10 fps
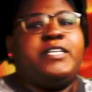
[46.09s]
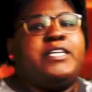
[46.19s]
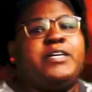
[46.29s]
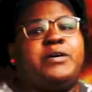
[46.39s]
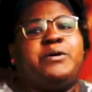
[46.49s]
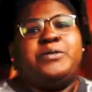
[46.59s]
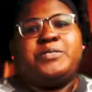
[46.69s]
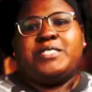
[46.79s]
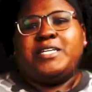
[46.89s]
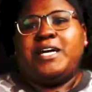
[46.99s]

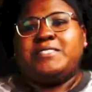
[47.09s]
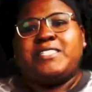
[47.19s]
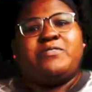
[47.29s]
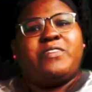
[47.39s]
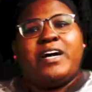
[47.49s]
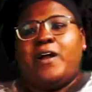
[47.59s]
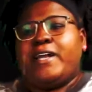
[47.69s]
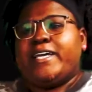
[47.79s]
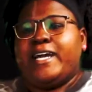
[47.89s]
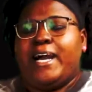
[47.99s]
videos, stuff I
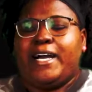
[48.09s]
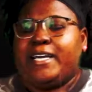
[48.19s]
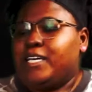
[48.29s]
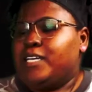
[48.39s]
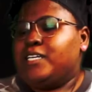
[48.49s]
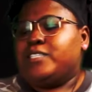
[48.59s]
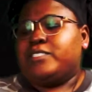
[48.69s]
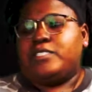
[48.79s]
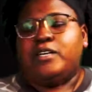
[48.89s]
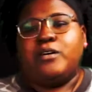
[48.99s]
already got.
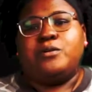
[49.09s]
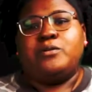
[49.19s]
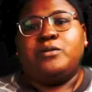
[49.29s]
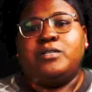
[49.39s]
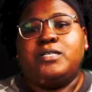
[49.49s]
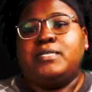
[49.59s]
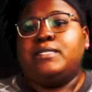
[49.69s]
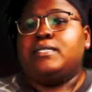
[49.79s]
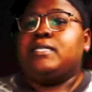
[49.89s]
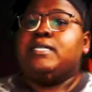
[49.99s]
So,
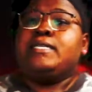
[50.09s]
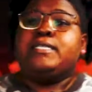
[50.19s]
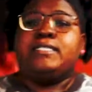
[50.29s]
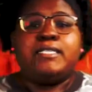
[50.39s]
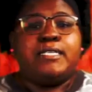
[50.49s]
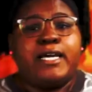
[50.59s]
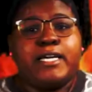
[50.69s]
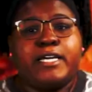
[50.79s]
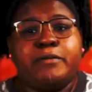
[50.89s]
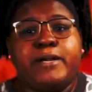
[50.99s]

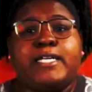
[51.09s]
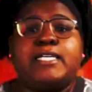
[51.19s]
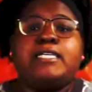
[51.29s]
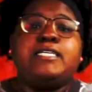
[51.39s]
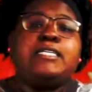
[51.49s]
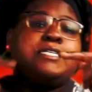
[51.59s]
get ready.